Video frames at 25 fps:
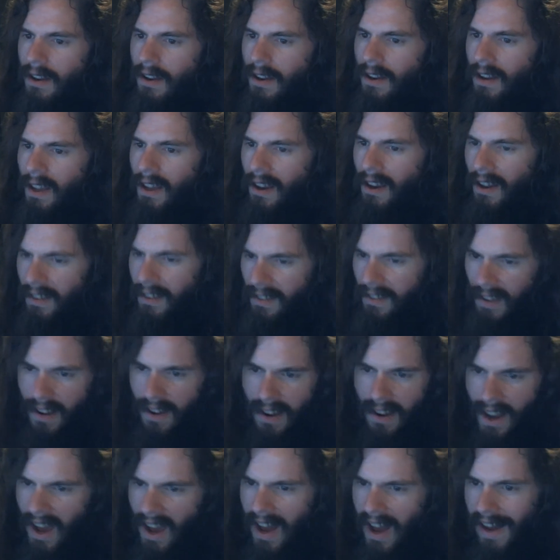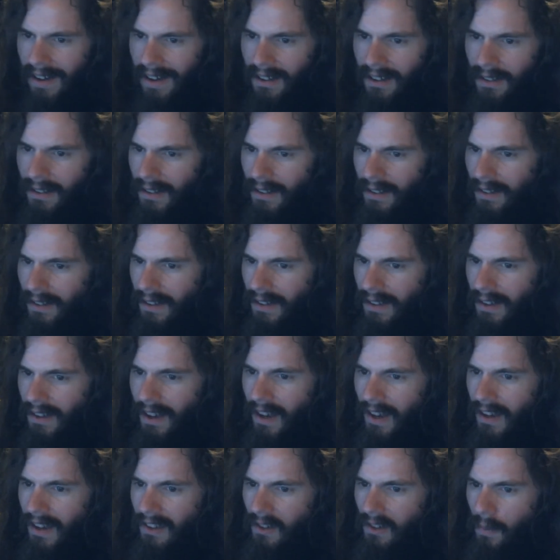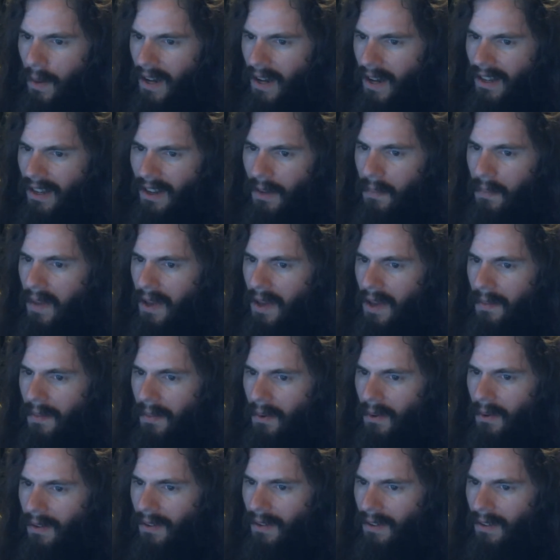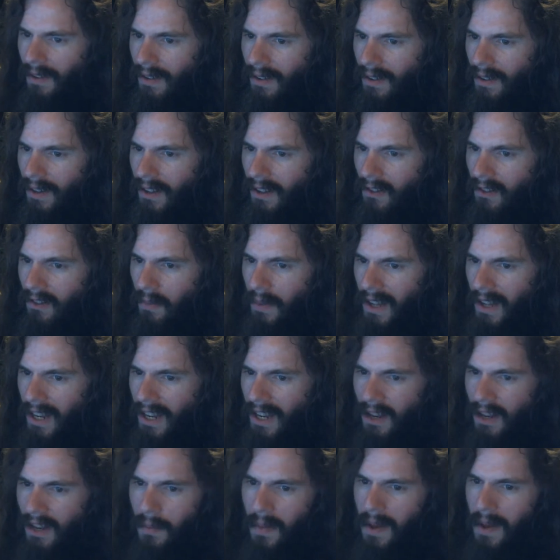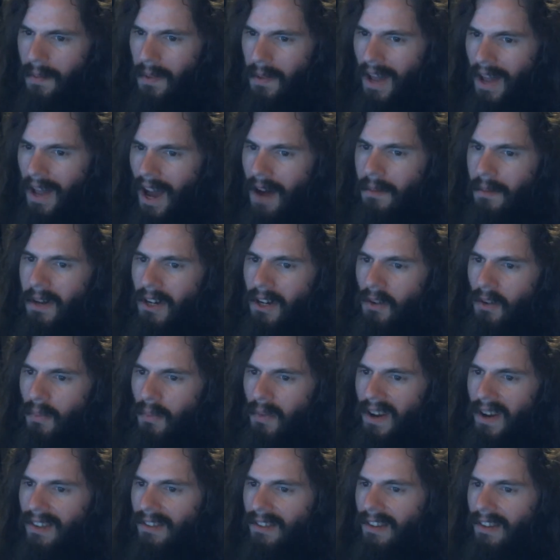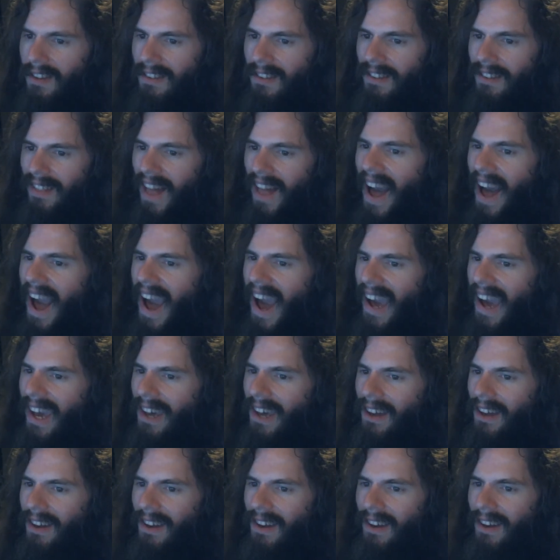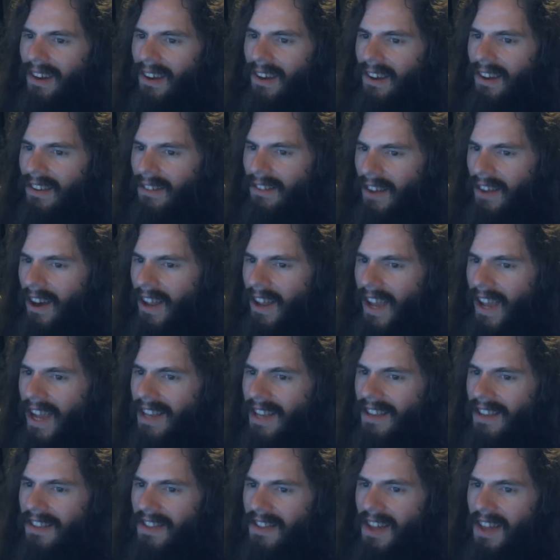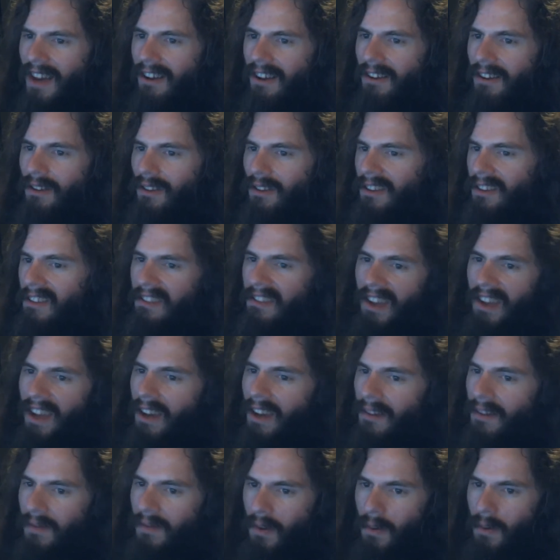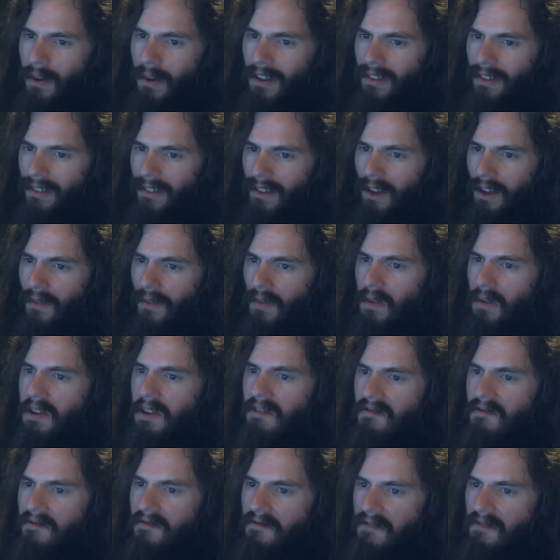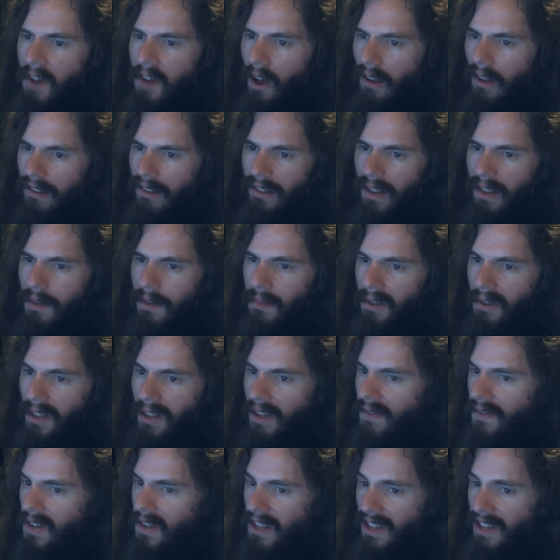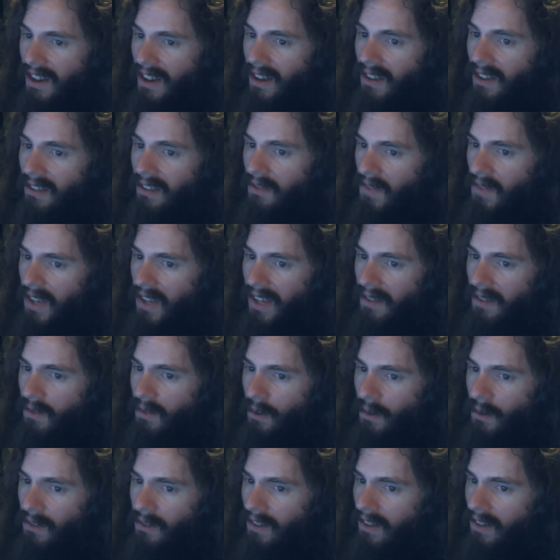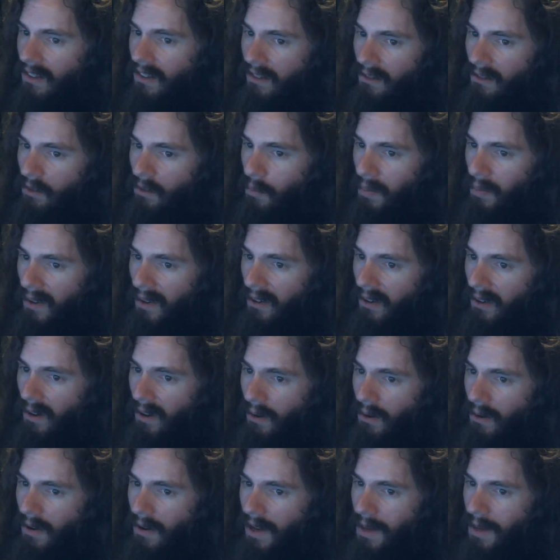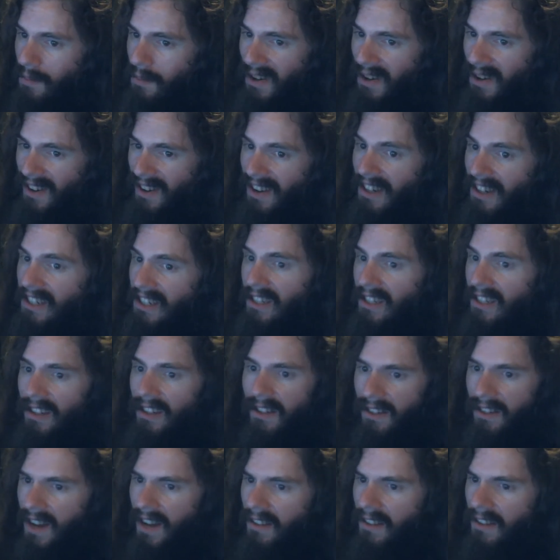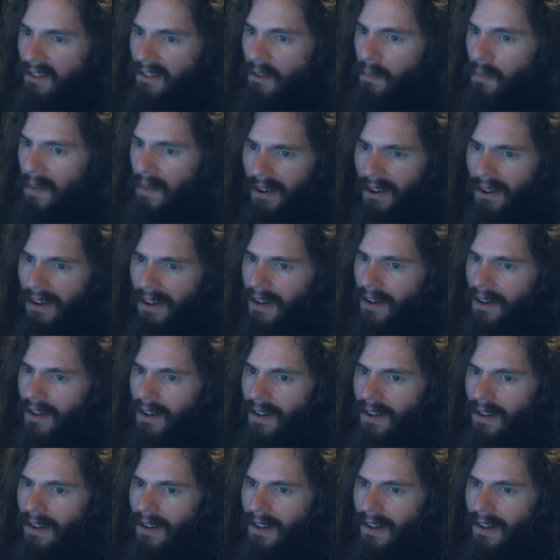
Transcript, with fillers: And I said, nah. Expecting people, explaining to people how much presidents lie is not antithetical to thinking for oneself. You can falsely believe it does if it gives you a sense of superiority, but you're not superior.